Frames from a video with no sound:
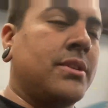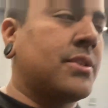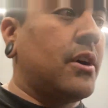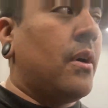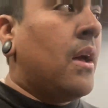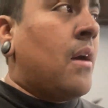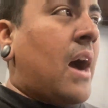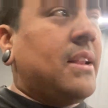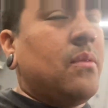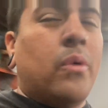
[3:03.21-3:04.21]
So
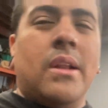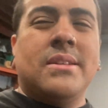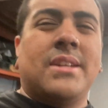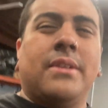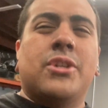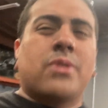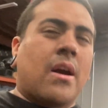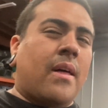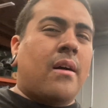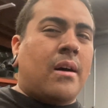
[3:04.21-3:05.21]
I didn't want to necessarily try
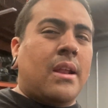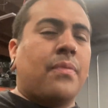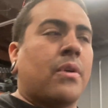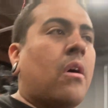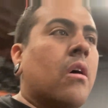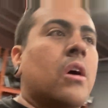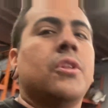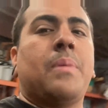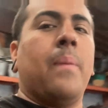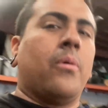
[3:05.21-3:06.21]
that on it. There are
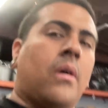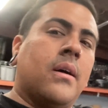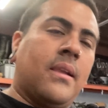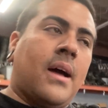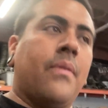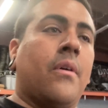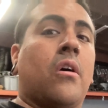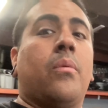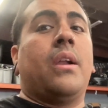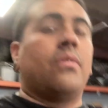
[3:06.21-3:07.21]
other people online that are
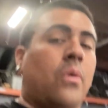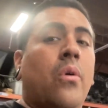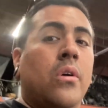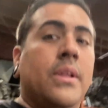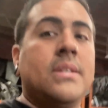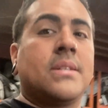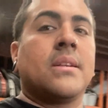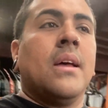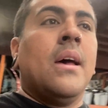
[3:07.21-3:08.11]
running the oilless.